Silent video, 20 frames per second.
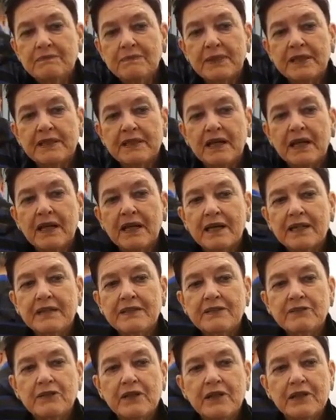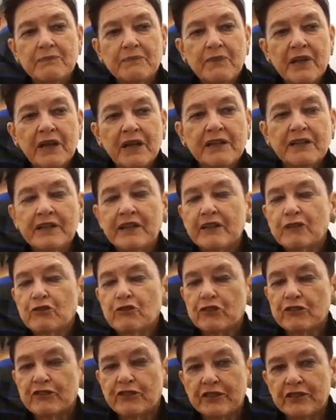But I am not an
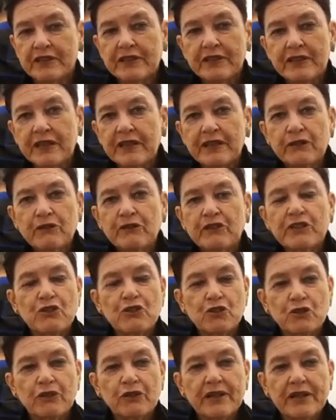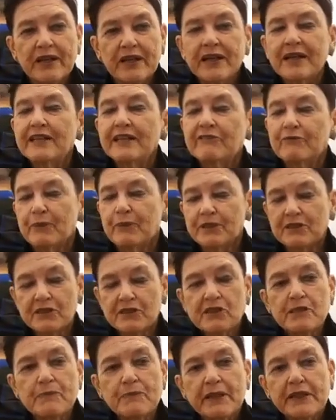extrovert, and I have
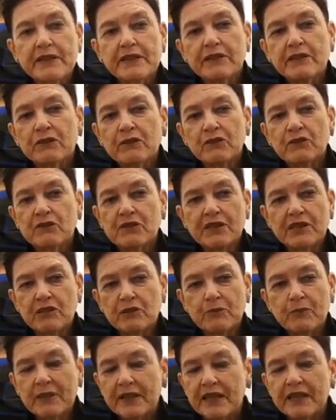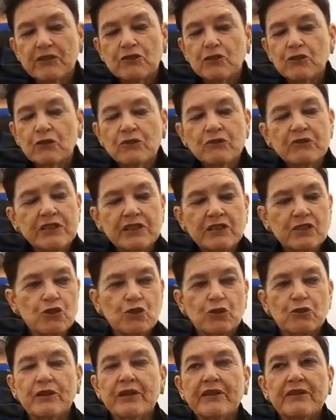participated in those things, but I don't
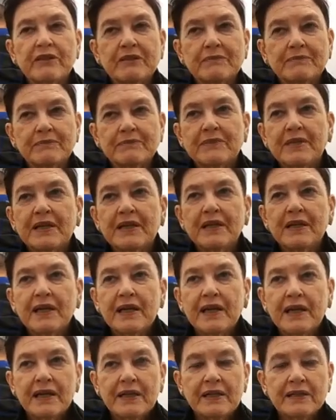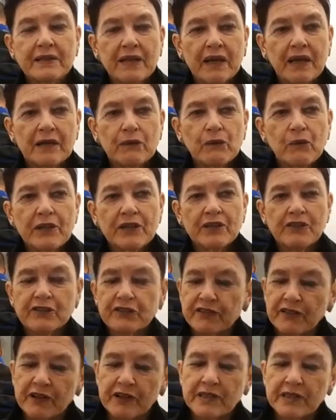enjoy them. And I wanted to
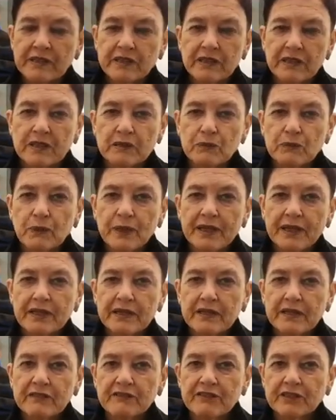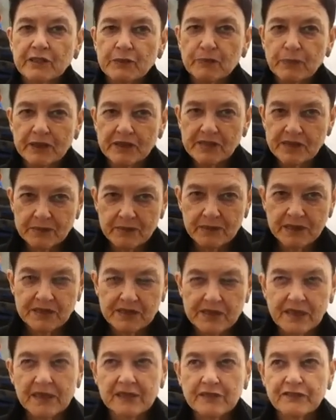find a way of expressing
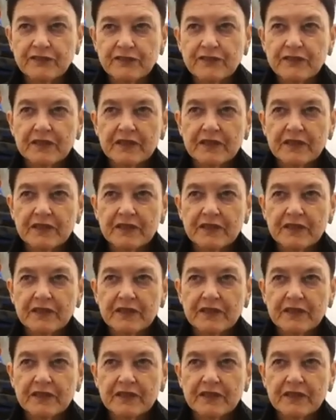myself